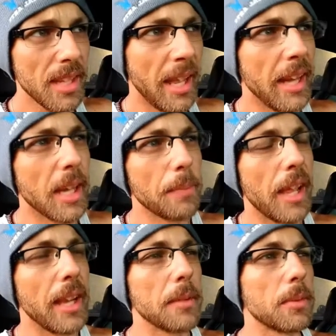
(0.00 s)
Hang up the
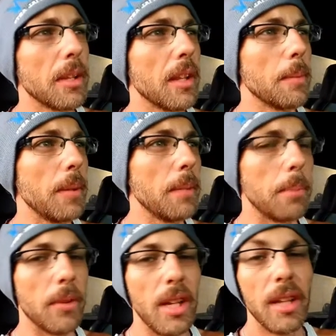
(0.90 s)
hangups with other
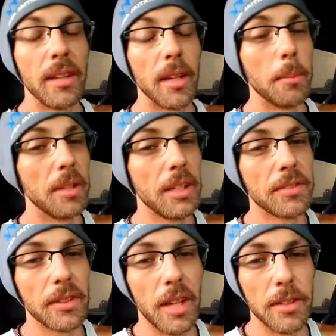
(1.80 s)
people. Their
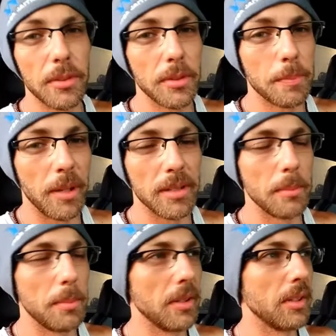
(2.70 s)
beliefs are not your
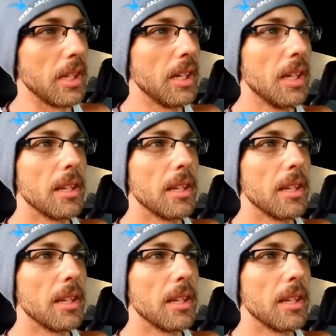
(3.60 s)
responsibility.